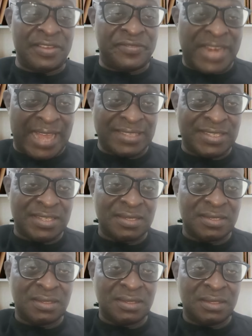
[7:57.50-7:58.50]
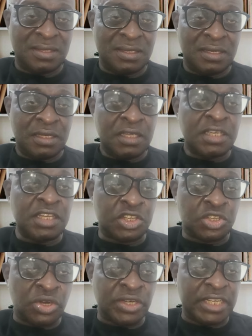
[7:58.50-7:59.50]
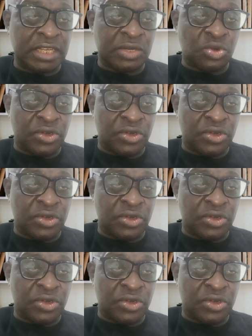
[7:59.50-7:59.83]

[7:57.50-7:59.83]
If that is not a